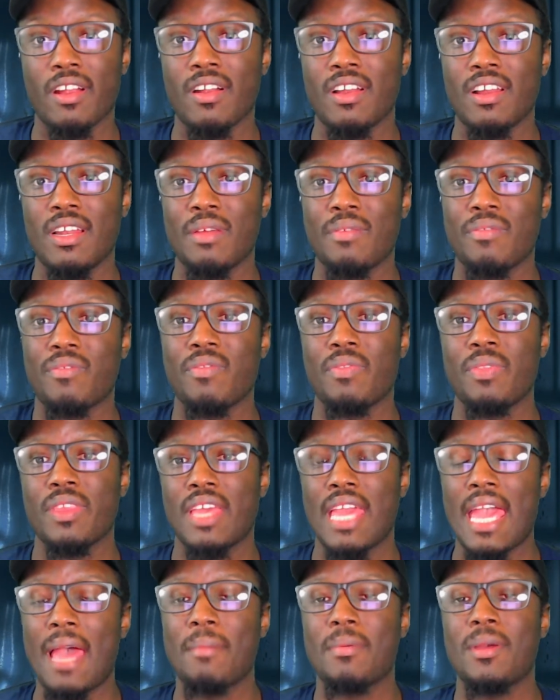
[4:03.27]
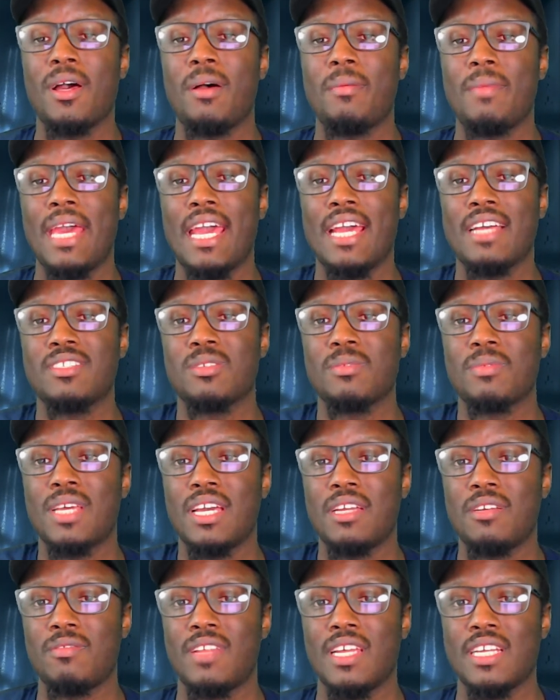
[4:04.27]
And if Capcom had some
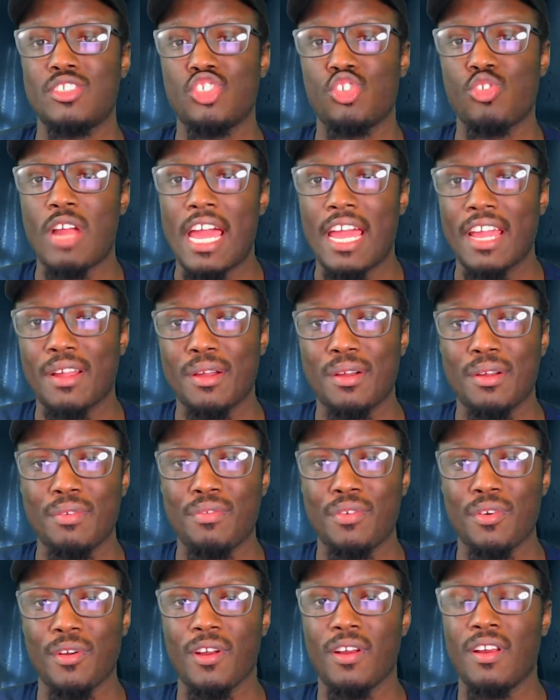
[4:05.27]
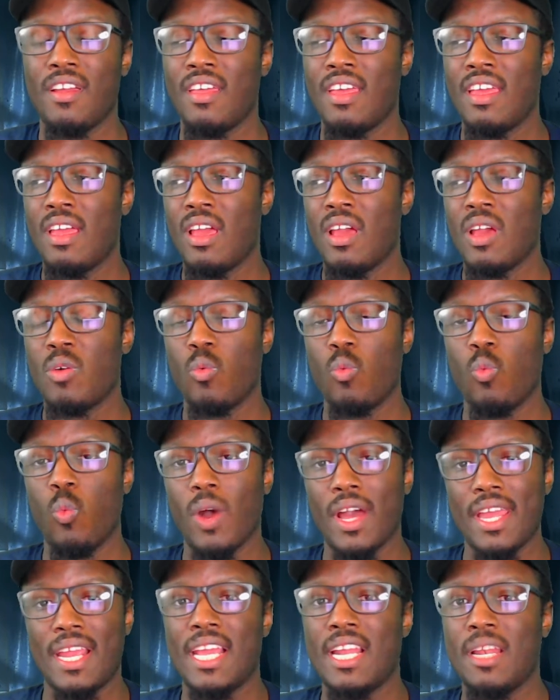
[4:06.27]
kind of like tracker for
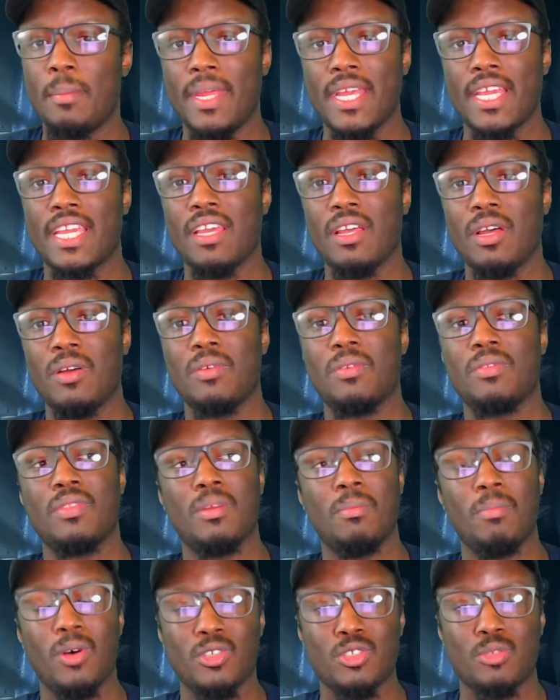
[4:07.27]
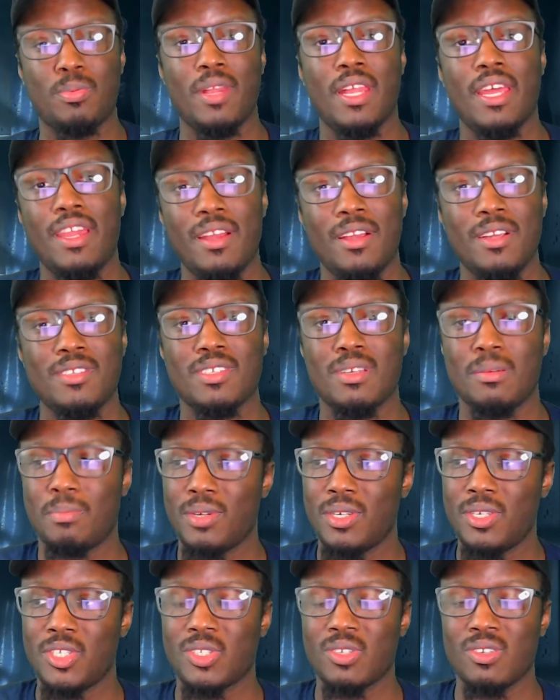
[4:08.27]
what enemy killed the most players, I'm
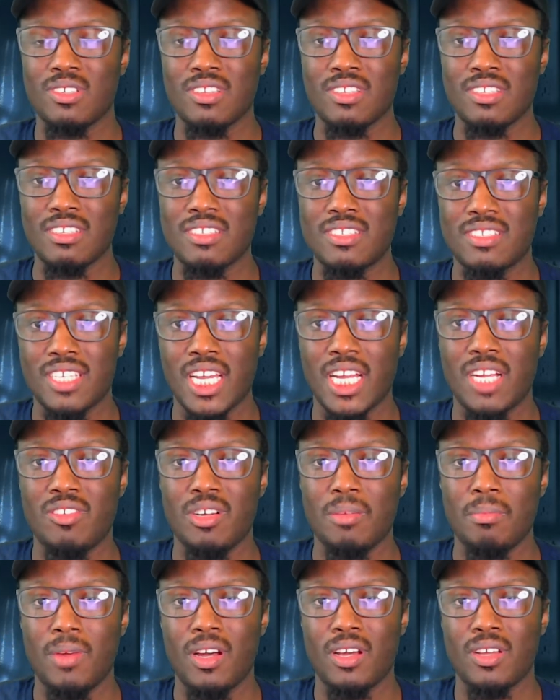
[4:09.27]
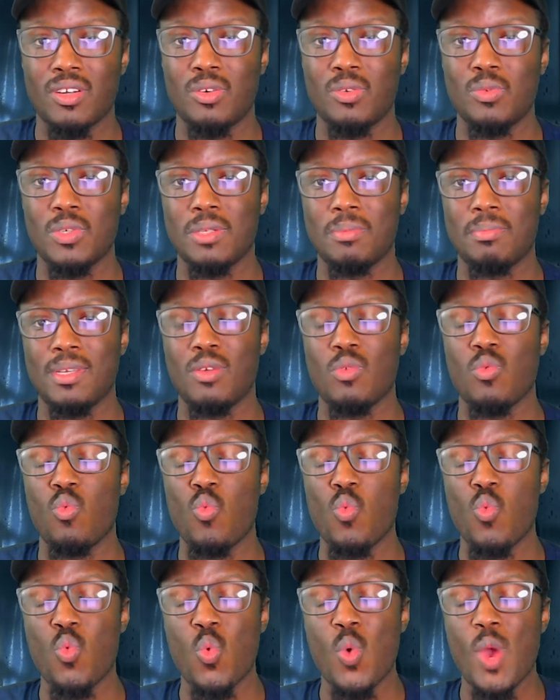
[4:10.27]
pretty sure this Tyrant model would be
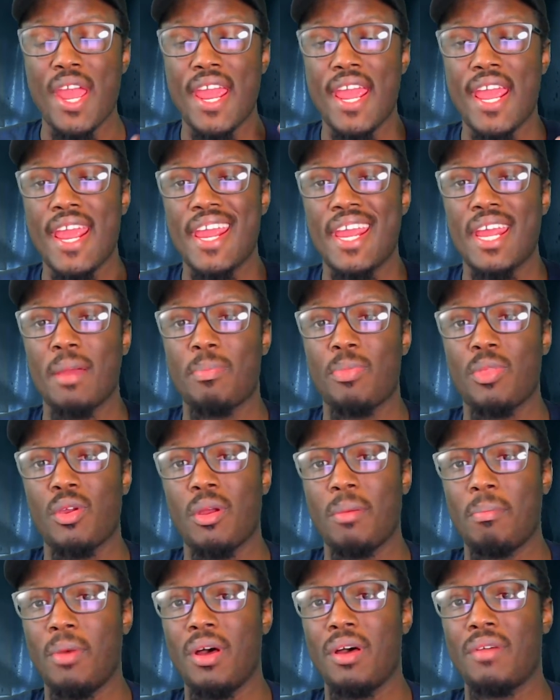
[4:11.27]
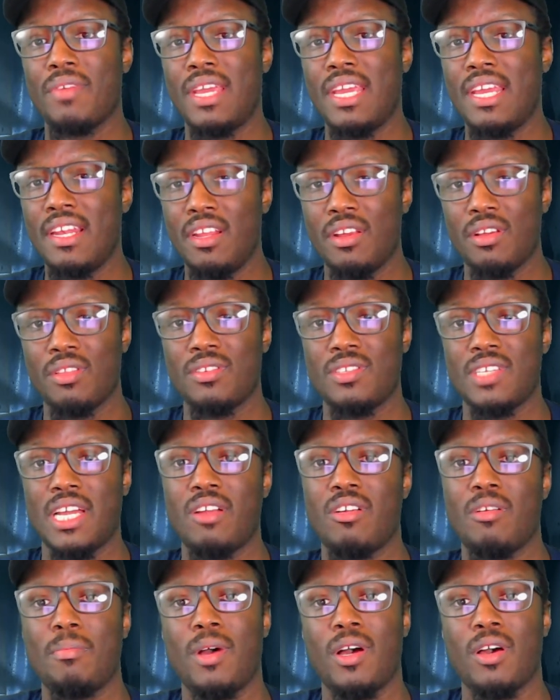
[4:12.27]
way up there above any other
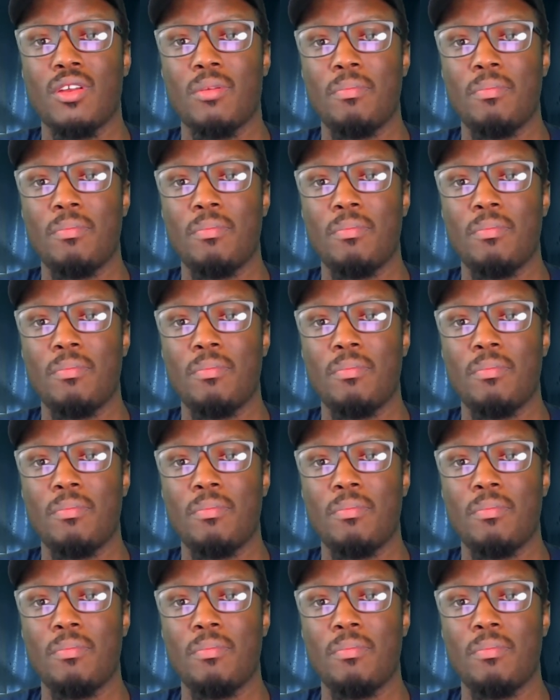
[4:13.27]
Tyrant model.